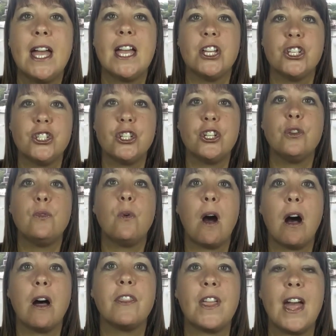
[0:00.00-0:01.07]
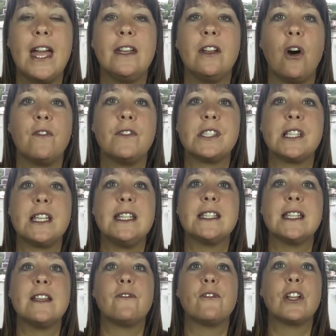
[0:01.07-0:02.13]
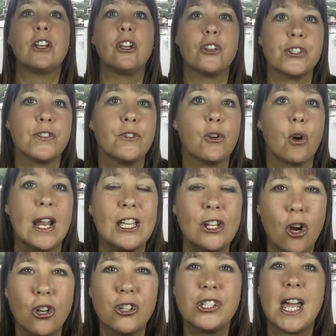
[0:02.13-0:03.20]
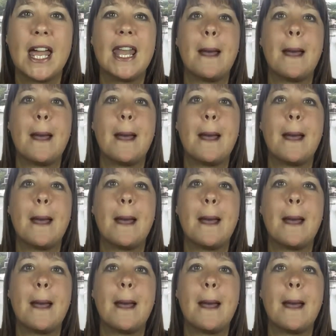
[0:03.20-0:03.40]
is you are then obviously delivering lots of great content